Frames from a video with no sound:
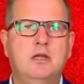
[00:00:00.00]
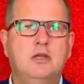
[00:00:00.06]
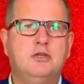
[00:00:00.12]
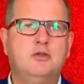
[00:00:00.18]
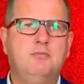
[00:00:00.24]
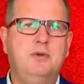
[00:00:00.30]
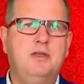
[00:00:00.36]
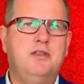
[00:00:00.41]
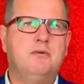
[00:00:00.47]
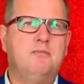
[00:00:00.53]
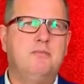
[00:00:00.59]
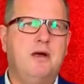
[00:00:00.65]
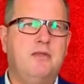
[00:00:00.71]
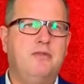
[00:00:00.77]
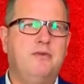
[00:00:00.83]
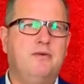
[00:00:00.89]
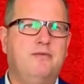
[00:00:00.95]
to be the
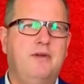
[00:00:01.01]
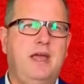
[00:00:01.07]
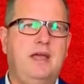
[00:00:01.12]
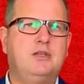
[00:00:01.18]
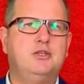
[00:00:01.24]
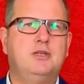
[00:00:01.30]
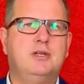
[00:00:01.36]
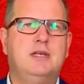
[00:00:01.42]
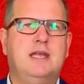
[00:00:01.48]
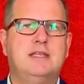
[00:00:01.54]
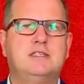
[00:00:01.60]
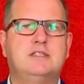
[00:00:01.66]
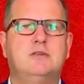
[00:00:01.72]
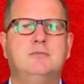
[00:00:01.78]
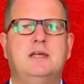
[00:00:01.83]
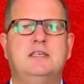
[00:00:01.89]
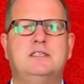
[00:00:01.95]
month of action against
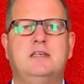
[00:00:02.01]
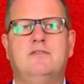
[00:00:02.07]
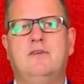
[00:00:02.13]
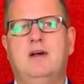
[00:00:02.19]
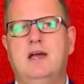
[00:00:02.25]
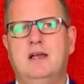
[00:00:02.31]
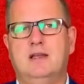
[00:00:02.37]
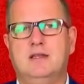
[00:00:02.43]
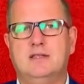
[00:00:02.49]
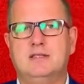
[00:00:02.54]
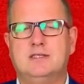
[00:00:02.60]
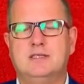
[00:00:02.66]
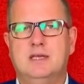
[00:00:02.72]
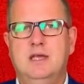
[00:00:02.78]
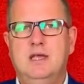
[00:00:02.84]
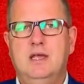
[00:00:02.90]
domestic violence.